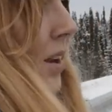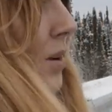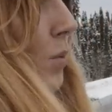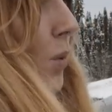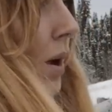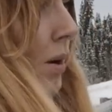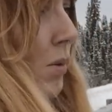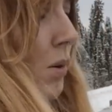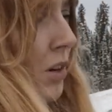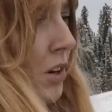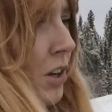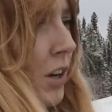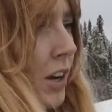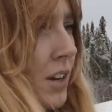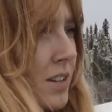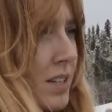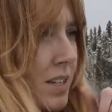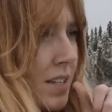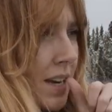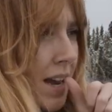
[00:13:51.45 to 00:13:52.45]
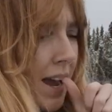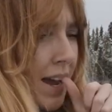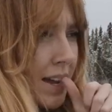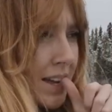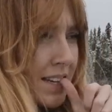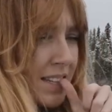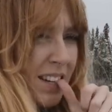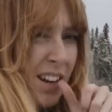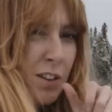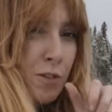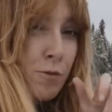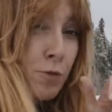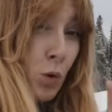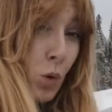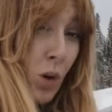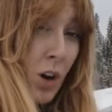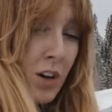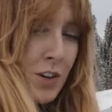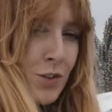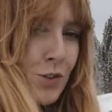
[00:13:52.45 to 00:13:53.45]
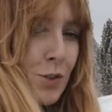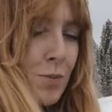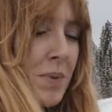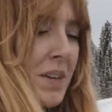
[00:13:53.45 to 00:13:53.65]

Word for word: And where we want to go today is like 400